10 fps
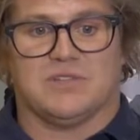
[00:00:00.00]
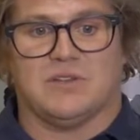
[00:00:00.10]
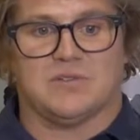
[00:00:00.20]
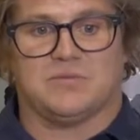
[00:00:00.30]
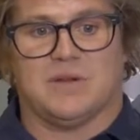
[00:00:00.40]

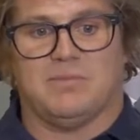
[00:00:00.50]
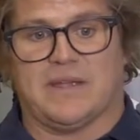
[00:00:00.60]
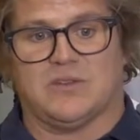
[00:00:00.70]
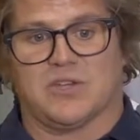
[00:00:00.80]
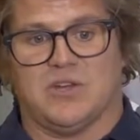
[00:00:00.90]
so just jump
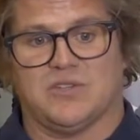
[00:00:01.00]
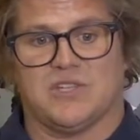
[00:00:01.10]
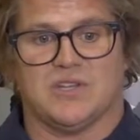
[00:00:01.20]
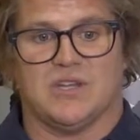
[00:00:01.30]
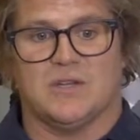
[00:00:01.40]
back on the
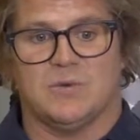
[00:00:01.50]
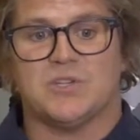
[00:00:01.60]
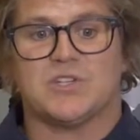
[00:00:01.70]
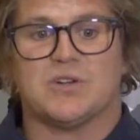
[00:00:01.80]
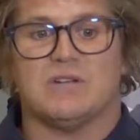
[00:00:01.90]
content side,
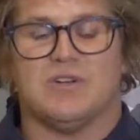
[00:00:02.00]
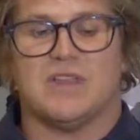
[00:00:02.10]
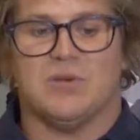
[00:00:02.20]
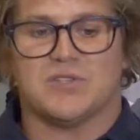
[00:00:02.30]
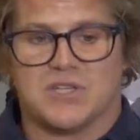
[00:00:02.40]
we're just trying to
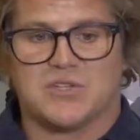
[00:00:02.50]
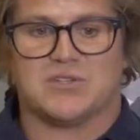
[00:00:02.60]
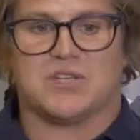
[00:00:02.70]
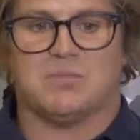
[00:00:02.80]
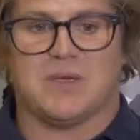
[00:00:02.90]
find the most
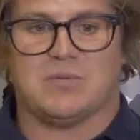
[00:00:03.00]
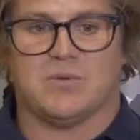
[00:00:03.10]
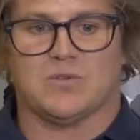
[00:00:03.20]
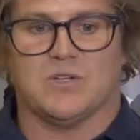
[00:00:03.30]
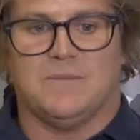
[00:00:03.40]
interesting
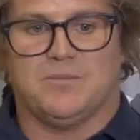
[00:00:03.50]
people